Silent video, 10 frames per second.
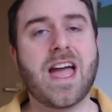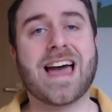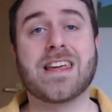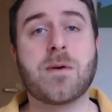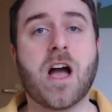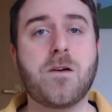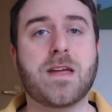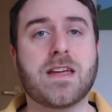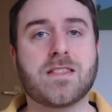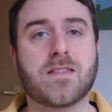And I'm
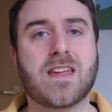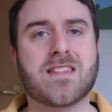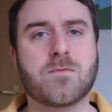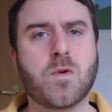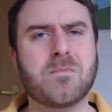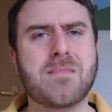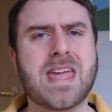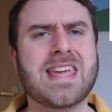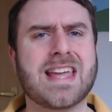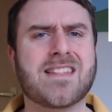hoping that this will
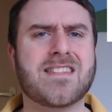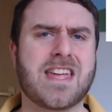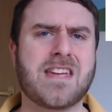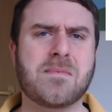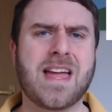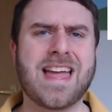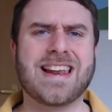make it seem